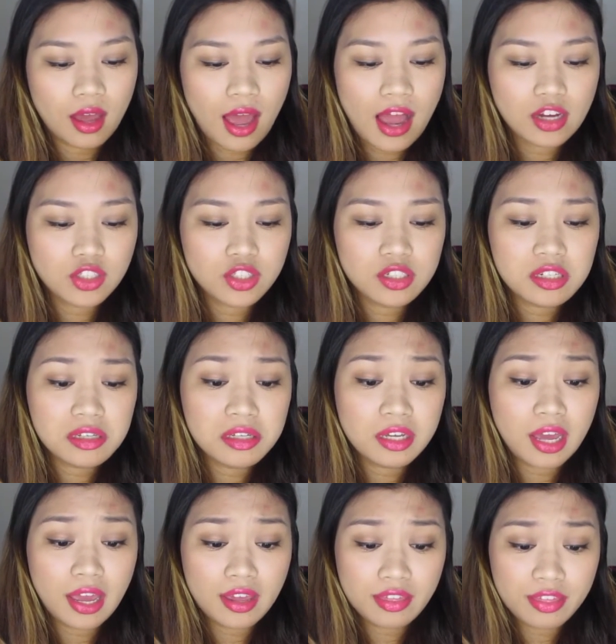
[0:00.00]
Actually,
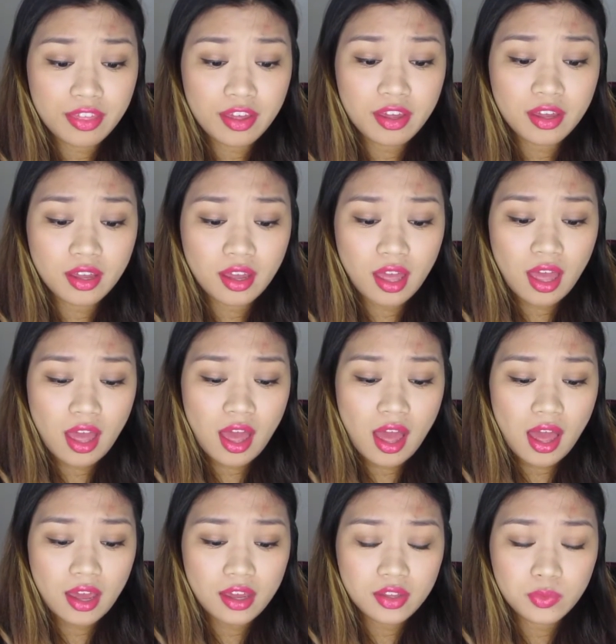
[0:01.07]
I think
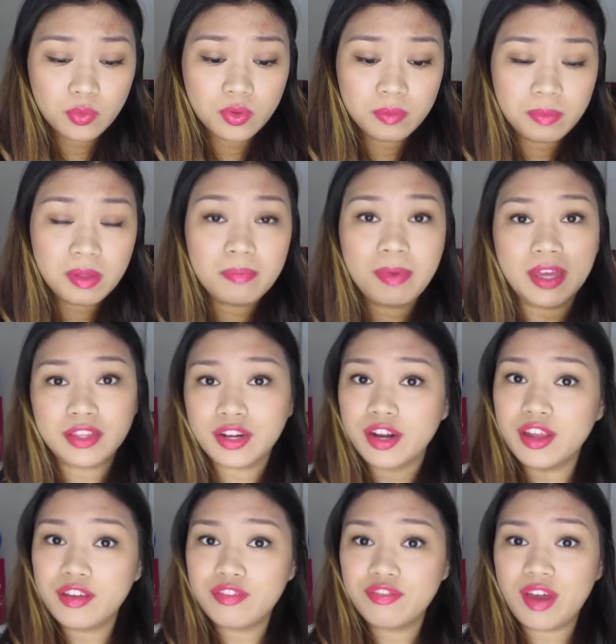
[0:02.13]
it would be better
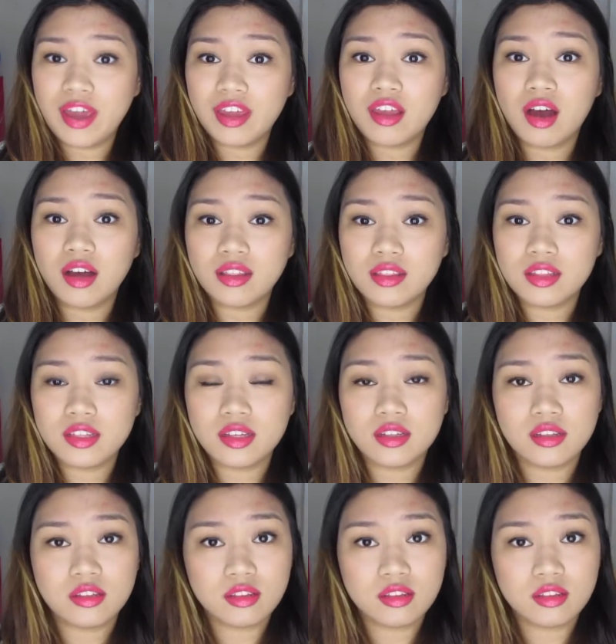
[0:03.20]
if I got the